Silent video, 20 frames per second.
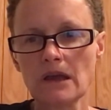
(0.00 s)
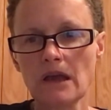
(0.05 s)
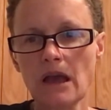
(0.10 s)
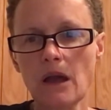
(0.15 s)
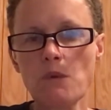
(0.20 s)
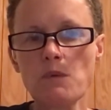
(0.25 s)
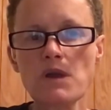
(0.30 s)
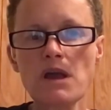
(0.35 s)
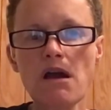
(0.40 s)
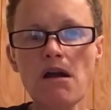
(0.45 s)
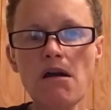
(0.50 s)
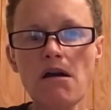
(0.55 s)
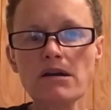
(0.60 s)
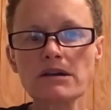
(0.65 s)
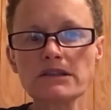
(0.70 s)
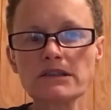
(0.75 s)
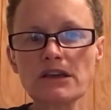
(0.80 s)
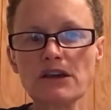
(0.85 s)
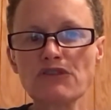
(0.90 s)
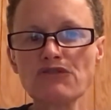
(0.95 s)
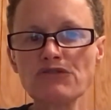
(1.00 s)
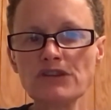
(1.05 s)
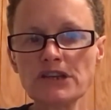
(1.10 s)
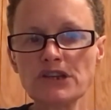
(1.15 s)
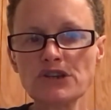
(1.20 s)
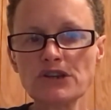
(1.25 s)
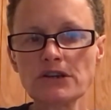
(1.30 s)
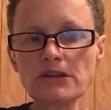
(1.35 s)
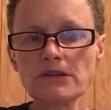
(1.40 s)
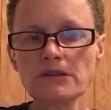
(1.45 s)
And we ask that
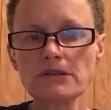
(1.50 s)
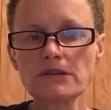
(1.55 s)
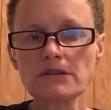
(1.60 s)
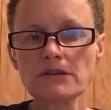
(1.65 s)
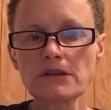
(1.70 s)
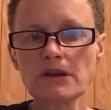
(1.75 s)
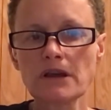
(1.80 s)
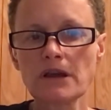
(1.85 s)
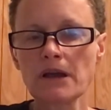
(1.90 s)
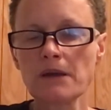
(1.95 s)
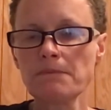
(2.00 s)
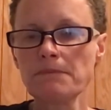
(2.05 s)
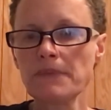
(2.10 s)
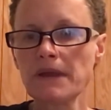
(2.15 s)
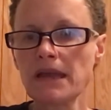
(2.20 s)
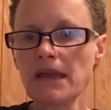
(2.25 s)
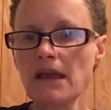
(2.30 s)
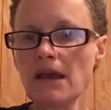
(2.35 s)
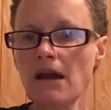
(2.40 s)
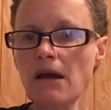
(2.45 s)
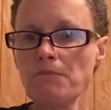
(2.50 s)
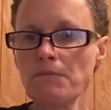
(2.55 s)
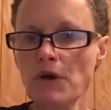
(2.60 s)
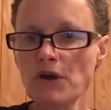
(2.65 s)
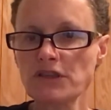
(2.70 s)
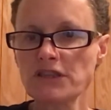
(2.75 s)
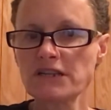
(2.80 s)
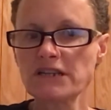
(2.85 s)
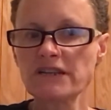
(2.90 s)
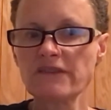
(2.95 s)
Christians can be a
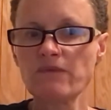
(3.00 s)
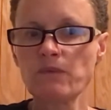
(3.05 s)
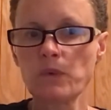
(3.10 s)
positive